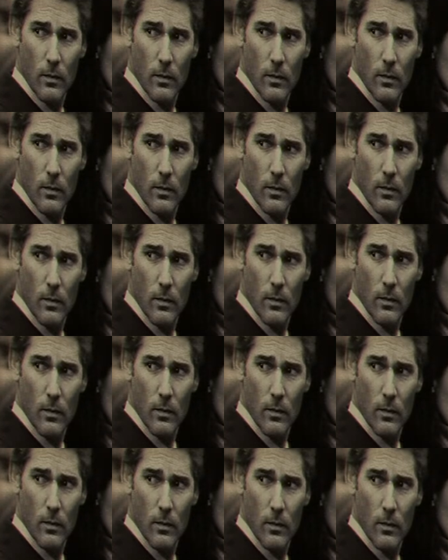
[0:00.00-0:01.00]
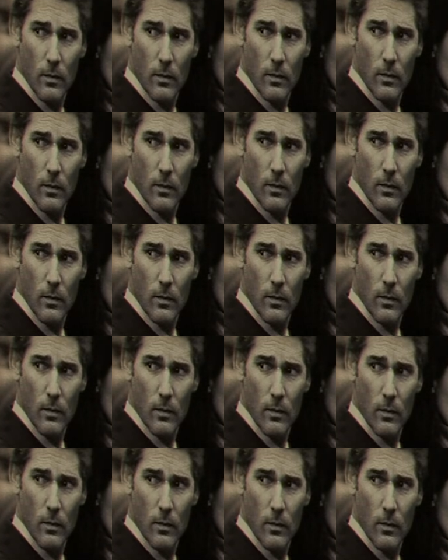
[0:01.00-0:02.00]

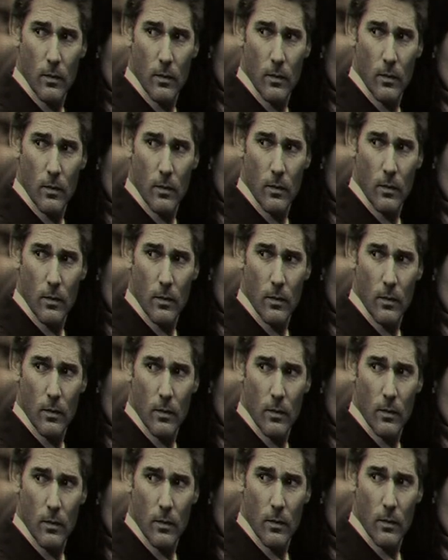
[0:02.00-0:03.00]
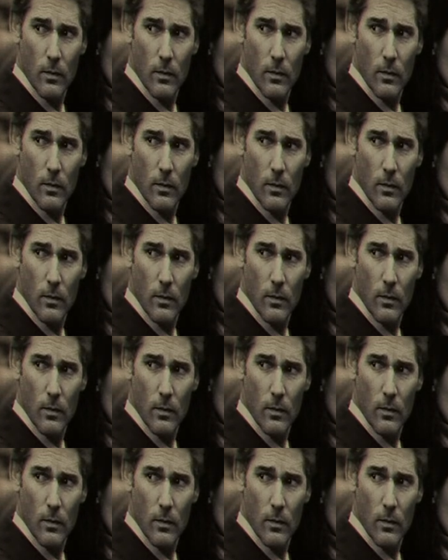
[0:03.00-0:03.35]
(not speaking)